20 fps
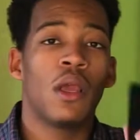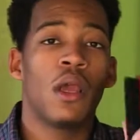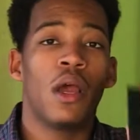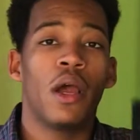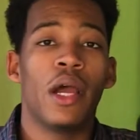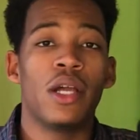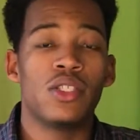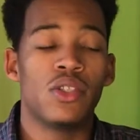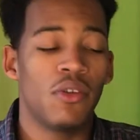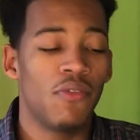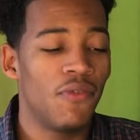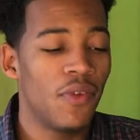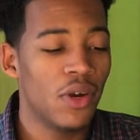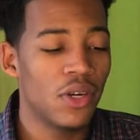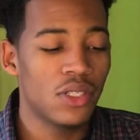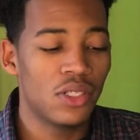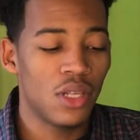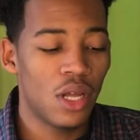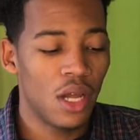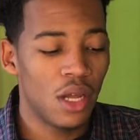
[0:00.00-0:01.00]
Alright, so
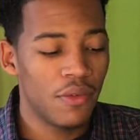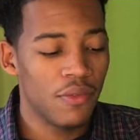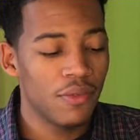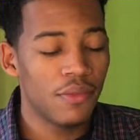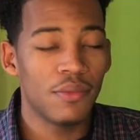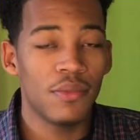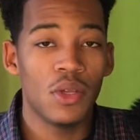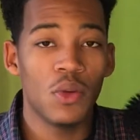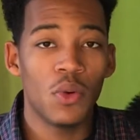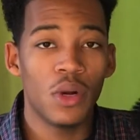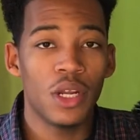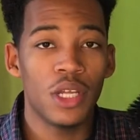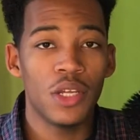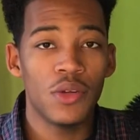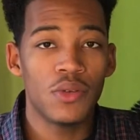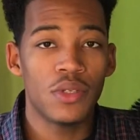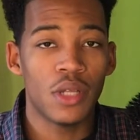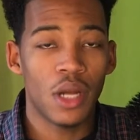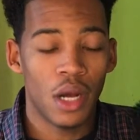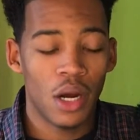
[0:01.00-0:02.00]
first off, you want to
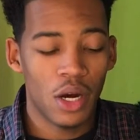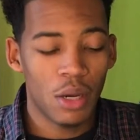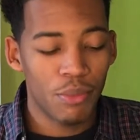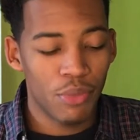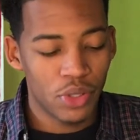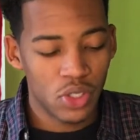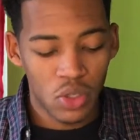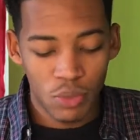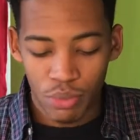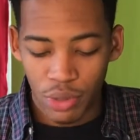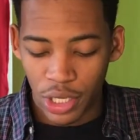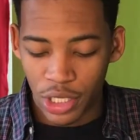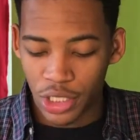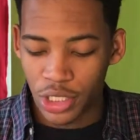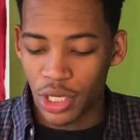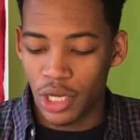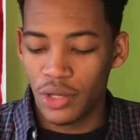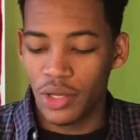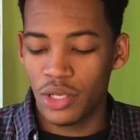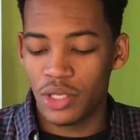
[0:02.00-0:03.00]
use the hard bristle
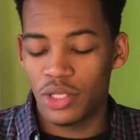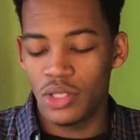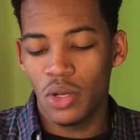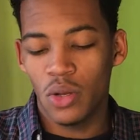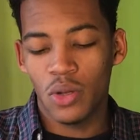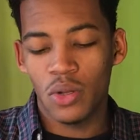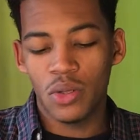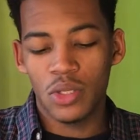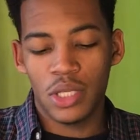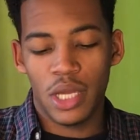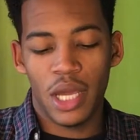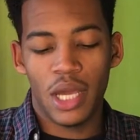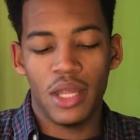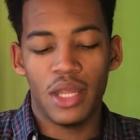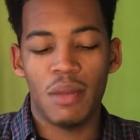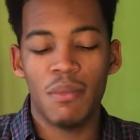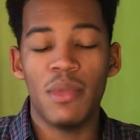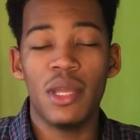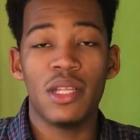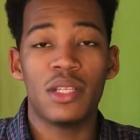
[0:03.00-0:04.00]
brush on the soles
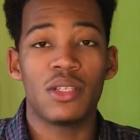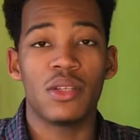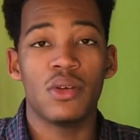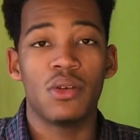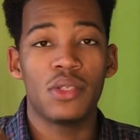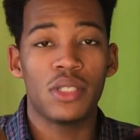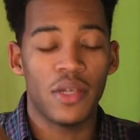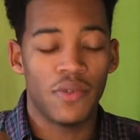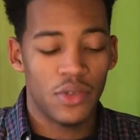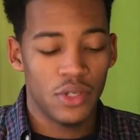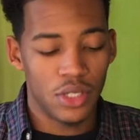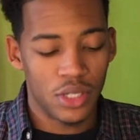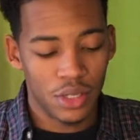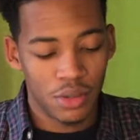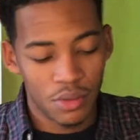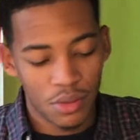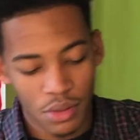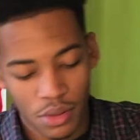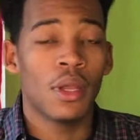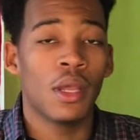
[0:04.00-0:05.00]
and the midsoles of the
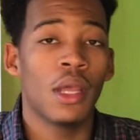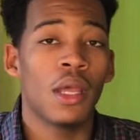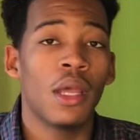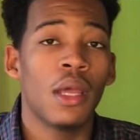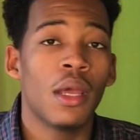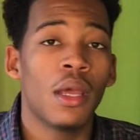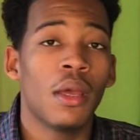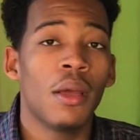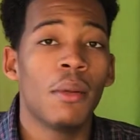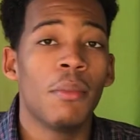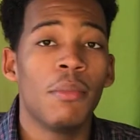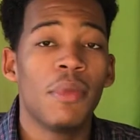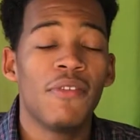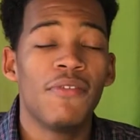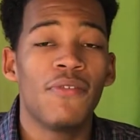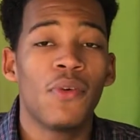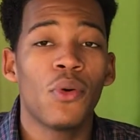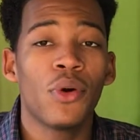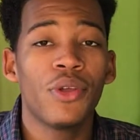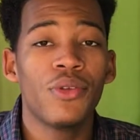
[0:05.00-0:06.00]
shoe.
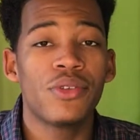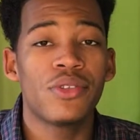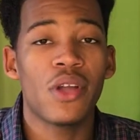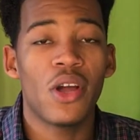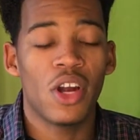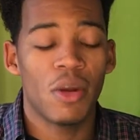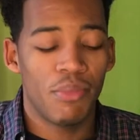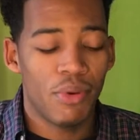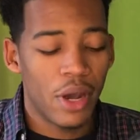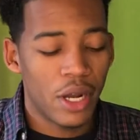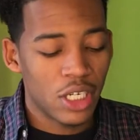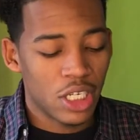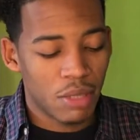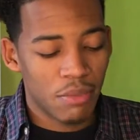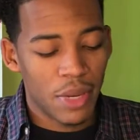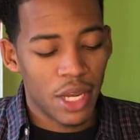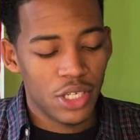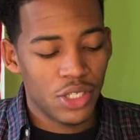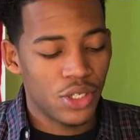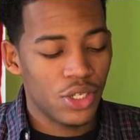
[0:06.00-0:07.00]
Before you start a project,
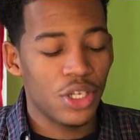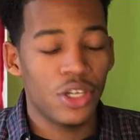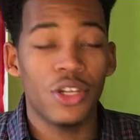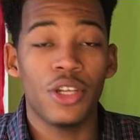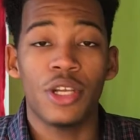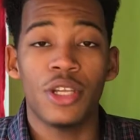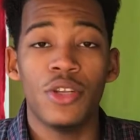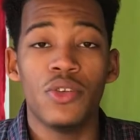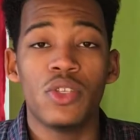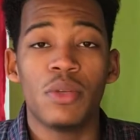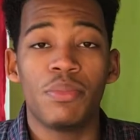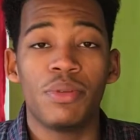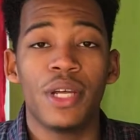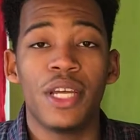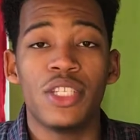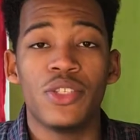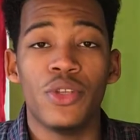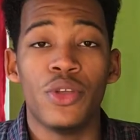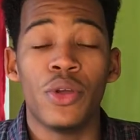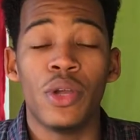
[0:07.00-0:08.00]
make sure you can use a
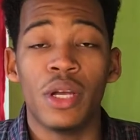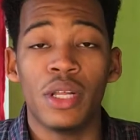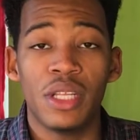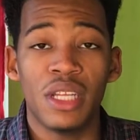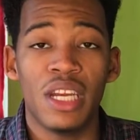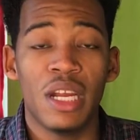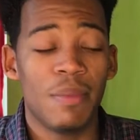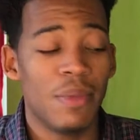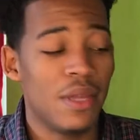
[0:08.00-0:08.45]
place you can clean